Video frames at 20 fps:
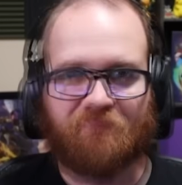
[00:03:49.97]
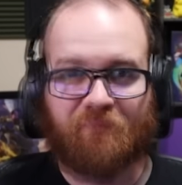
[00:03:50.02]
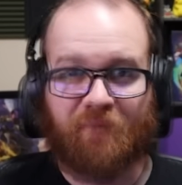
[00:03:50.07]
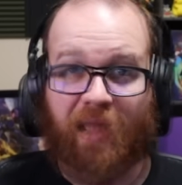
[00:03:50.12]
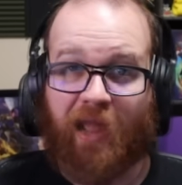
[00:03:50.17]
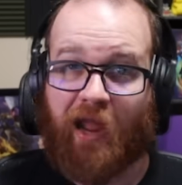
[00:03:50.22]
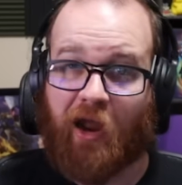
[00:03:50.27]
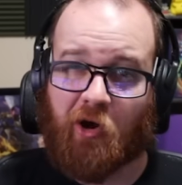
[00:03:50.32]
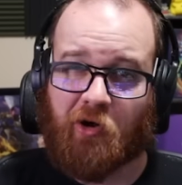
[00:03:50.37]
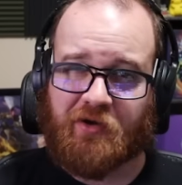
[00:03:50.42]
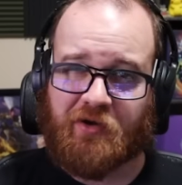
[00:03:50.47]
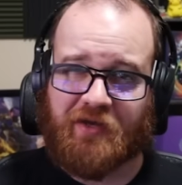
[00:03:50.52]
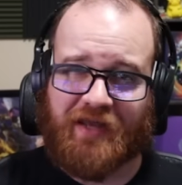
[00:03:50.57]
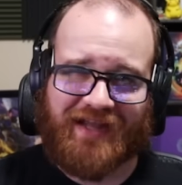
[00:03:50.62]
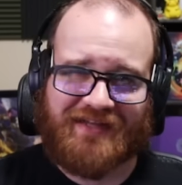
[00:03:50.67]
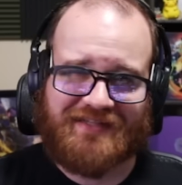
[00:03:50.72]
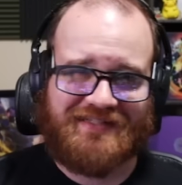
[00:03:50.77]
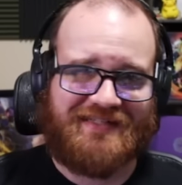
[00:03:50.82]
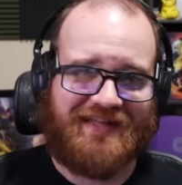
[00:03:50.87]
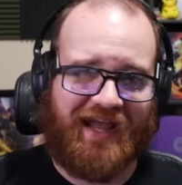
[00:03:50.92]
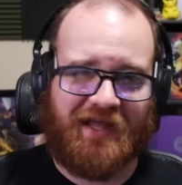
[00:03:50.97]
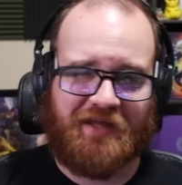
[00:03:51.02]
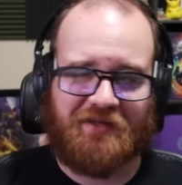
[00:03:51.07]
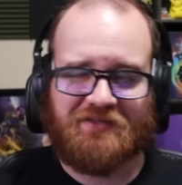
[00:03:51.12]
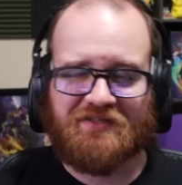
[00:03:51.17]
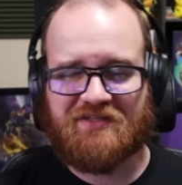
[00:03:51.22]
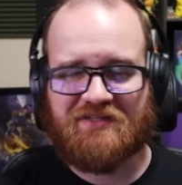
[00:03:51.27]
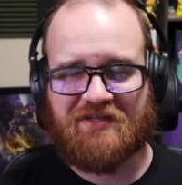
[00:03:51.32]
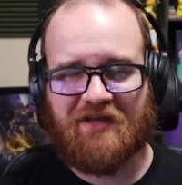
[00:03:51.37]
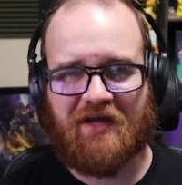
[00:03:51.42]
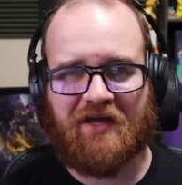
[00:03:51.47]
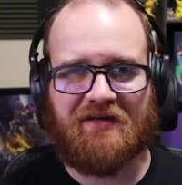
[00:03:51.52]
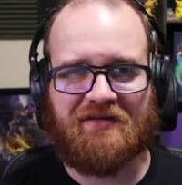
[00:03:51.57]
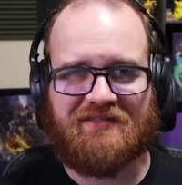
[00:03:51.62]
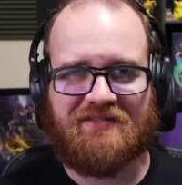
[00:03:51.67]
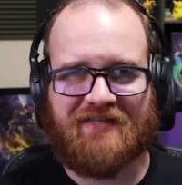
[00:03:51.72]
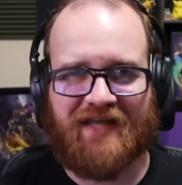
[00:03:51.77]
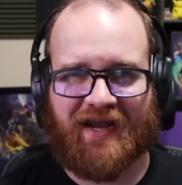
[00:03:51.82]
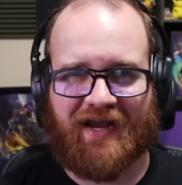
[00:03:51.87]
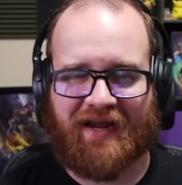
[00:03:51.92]
Our next Elsa
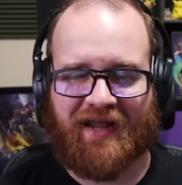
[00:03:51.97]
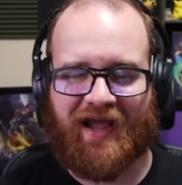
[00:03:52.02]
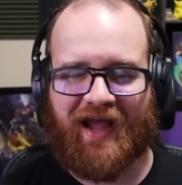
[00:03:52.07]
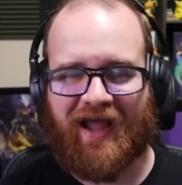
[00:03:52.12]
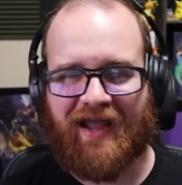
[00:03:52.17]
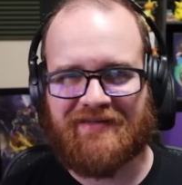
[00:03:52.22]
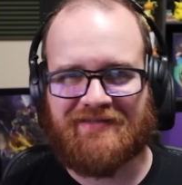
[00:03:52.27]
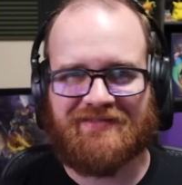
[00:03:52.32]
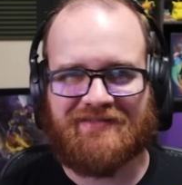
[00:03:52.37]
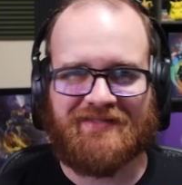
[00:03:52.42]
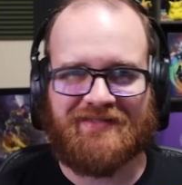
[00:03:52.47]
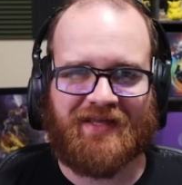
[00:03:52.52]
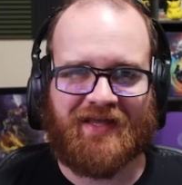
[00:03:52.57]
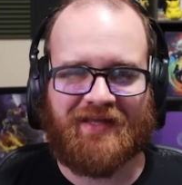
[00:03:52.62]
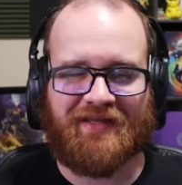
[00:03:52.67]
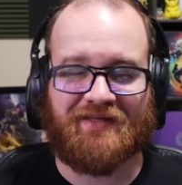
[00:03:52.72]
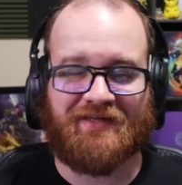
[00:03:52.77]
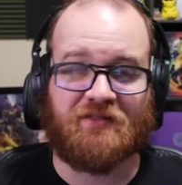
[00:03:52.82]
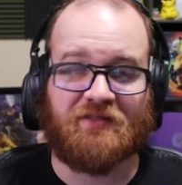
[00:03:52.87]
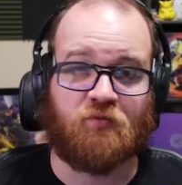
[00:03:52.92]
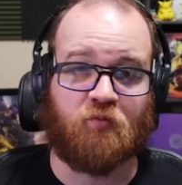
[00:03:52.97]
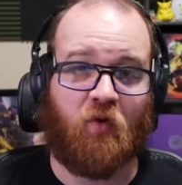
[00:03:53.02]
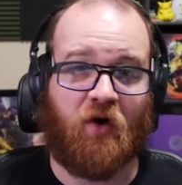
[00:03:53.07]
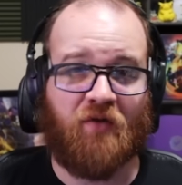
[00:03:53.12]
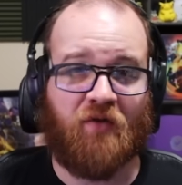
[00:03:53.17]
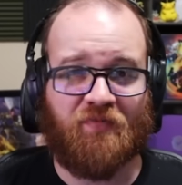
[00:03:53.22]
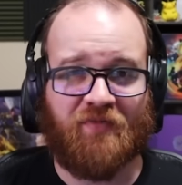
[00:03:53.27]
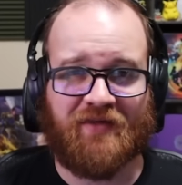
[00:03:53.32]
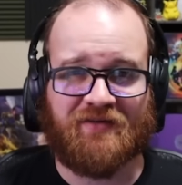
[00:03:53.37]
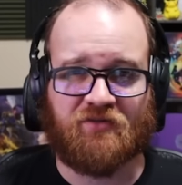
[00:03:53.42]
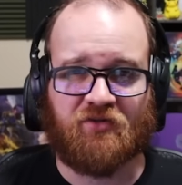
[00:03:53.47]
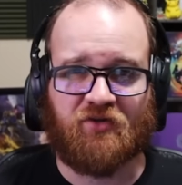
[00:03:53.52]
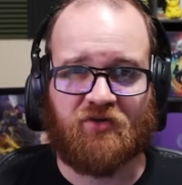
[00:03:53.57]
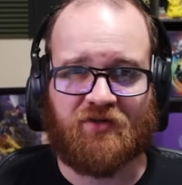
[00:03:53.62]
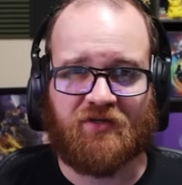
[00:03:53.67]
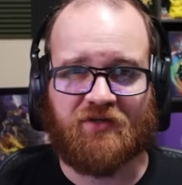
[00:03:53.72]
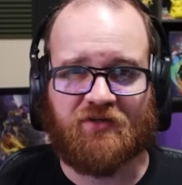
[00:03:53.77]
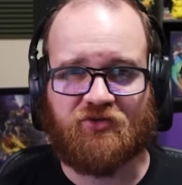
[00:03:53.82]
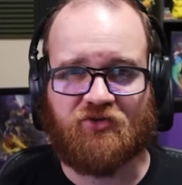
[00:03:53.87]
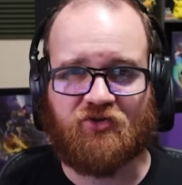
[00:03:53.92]
deck idea is one that's
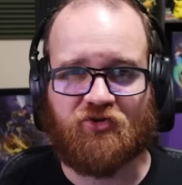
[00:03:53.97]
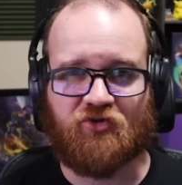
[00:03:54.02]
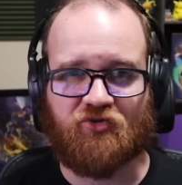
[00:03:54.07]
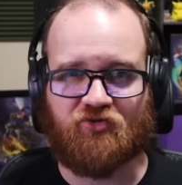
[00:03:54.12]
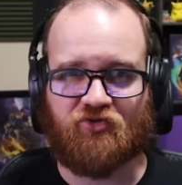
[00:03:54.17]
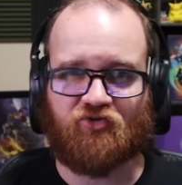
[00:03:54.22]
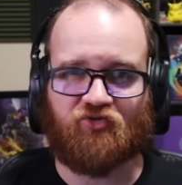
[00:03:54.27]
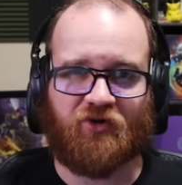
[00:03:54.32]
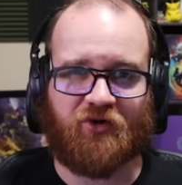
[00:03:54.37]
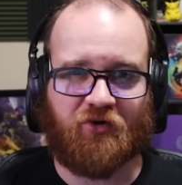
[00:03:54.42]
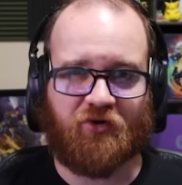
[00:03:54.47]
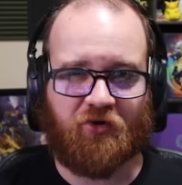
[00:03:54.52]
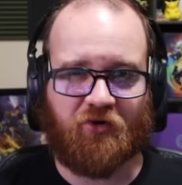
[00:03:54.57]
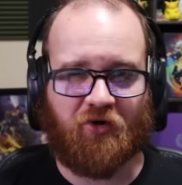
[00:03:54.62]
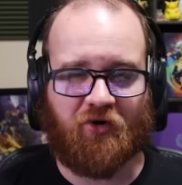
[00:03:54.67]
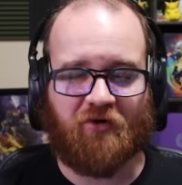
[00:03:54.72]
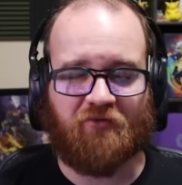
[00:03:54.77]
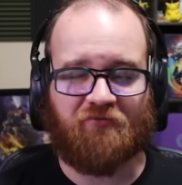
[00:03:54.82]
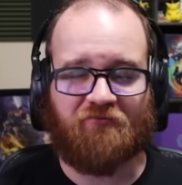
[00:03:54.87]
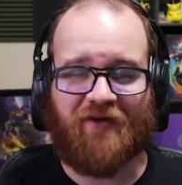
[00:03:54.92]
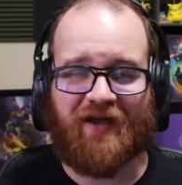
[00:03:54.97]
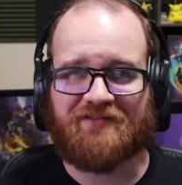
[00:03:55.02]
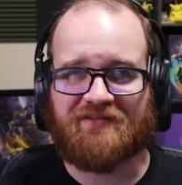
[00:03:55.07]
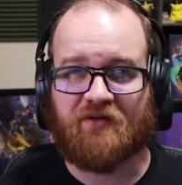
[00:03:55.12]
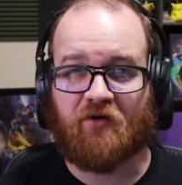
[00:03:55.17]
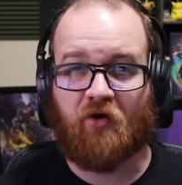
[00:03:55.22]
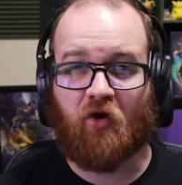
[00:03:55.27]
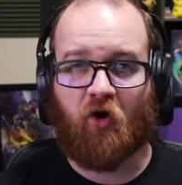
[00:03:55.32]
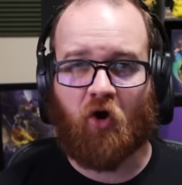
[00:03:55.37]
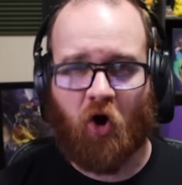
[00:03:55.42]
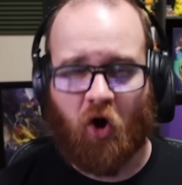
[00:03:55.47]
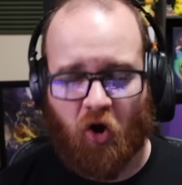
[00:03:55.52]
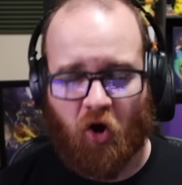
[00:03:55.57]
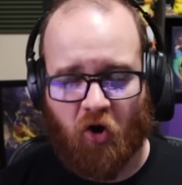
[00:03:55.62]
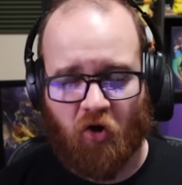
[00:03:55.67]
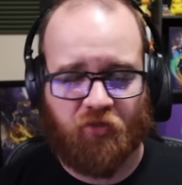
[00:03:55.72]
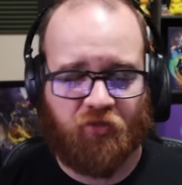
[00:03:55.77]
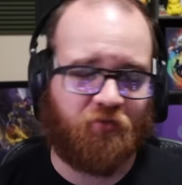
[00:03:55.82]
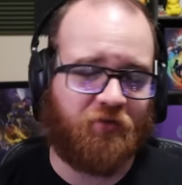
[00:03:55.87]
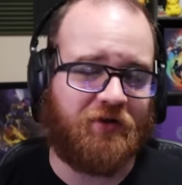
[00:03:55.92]
looking to trigger her effect in
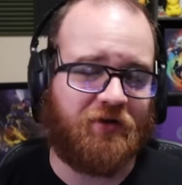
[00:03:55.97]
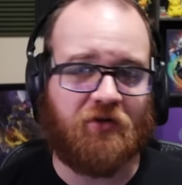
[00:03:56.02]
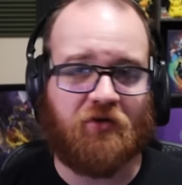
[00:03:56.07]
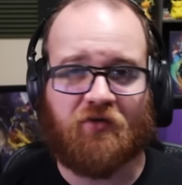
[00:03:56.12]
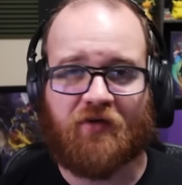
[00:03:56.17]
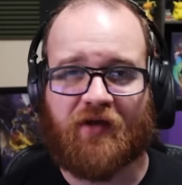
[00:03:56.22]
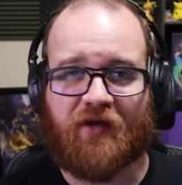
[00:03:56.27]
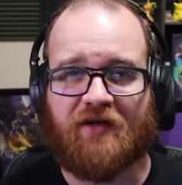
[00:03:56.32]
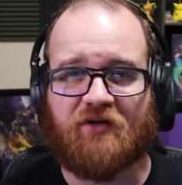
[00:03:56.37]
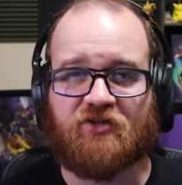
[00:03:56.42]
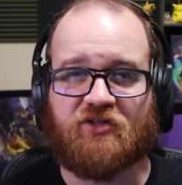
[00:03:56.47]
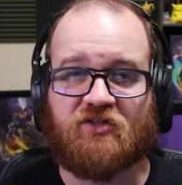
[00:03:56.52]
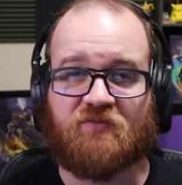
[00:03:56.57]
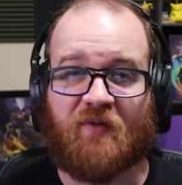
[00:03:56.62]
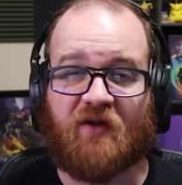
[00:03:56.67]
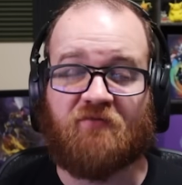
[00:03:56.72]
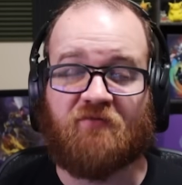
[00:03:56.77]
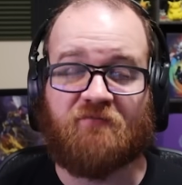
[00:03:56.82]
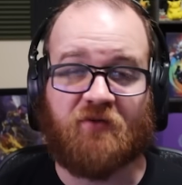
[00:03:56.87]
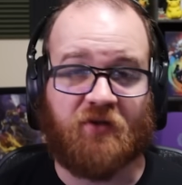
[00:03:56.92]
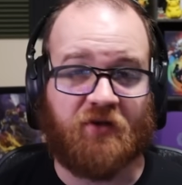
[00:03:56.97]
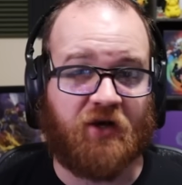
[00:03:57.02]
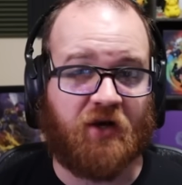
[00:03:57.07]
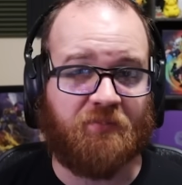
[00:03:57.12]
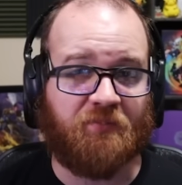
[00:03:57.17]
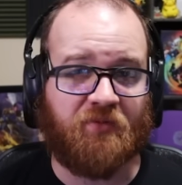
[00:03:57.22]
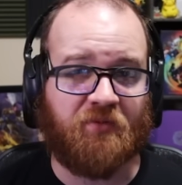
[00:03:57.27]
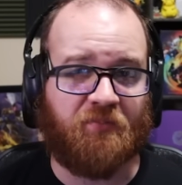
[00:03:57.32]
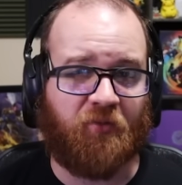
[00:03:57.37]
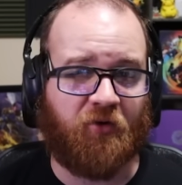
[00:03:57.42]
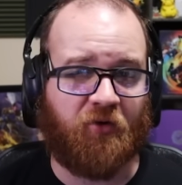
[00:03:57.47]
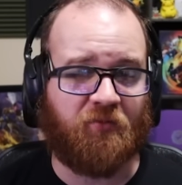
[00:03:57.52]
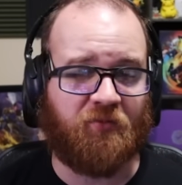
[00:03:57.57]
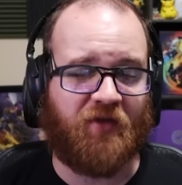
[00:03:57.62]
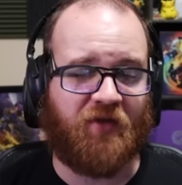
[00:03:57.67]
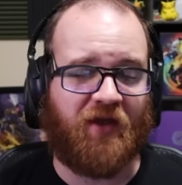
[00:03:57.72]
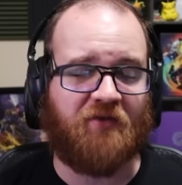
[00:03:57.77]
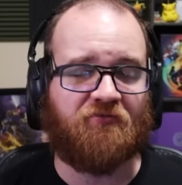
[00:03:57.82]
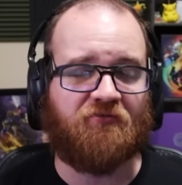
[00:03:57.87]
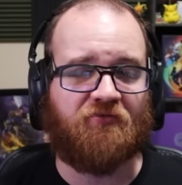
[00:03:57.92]
all 3 locations by filling up the board
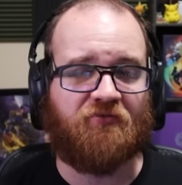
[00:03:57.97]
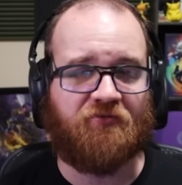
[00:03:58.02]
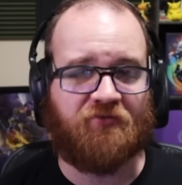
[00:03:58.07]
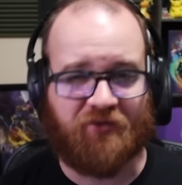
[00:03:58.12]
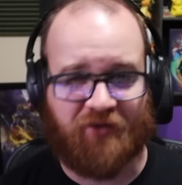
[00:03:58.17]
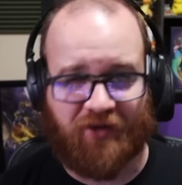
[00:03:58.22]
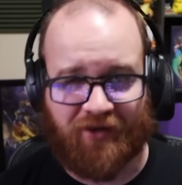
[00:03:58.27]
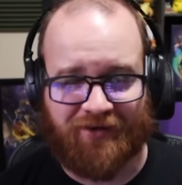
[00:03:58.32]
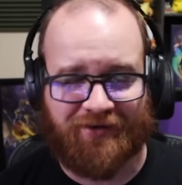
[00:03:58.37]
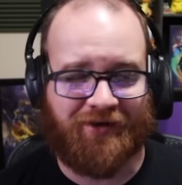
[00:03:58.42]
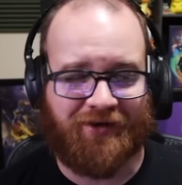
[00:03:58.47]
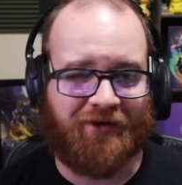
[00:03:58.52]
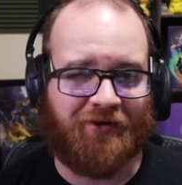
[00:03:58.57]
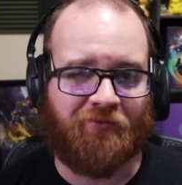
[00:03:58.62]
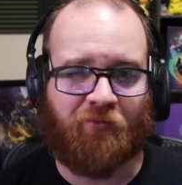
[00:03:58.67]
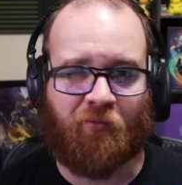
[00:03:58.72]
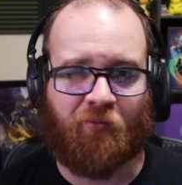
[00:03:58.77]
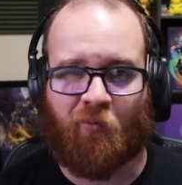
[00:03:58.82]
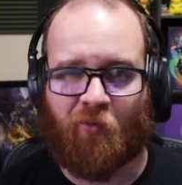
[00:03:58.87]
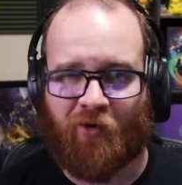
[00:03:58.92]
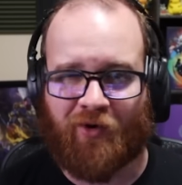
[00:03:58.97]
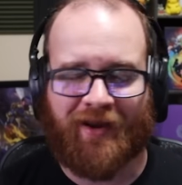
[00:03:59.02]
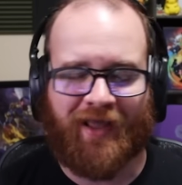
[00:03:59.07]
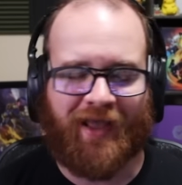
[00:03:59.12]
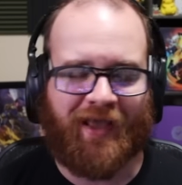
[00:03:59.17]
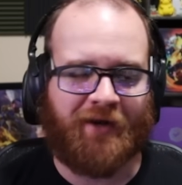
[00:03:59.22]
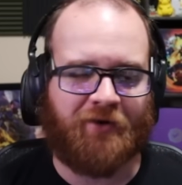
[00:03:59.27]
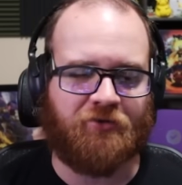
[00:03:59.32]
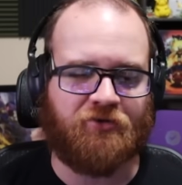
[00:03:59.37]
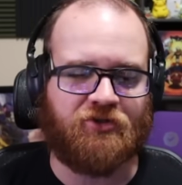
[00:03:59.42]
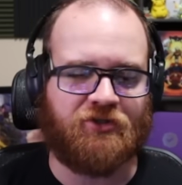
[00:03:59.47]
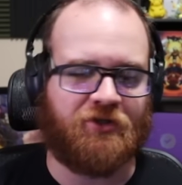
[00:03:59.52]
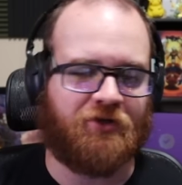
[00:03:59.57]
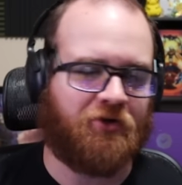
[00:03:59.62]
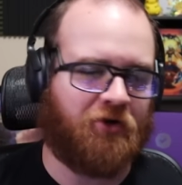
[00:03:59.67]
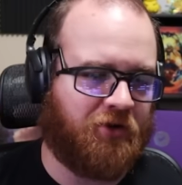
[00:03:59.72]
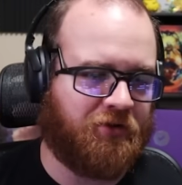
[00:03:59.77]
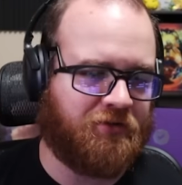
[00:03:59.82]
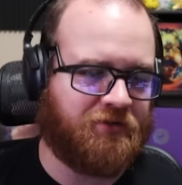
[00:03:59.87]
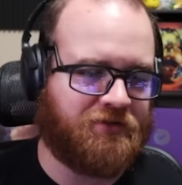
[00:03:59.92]
with a flood of 1 energy
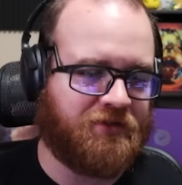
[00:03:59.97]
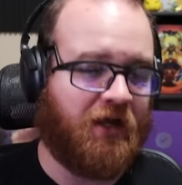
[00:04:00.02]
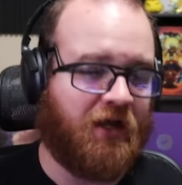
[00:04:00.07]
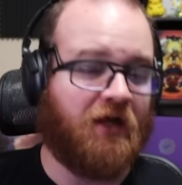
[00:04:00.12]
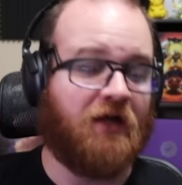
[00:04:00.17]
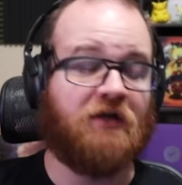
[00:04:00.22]
cards.